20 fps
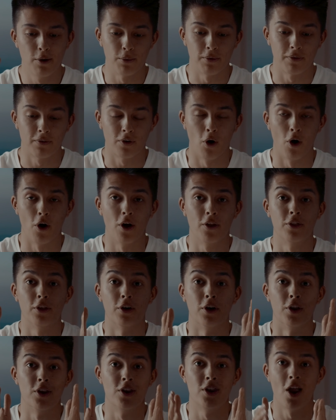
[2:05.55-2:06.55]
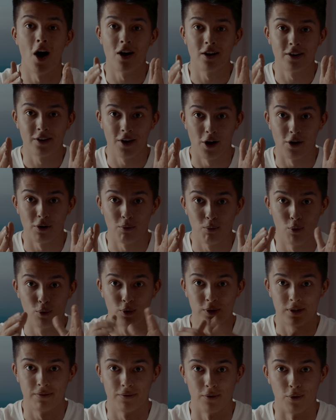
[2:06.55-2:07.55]
We've got the Nung Nung
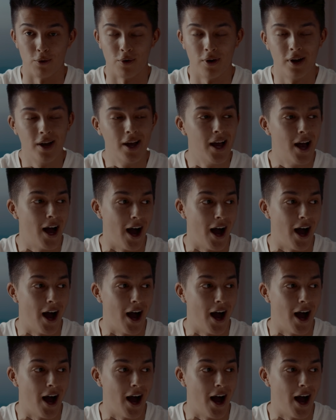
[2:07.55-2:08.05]
waterfall.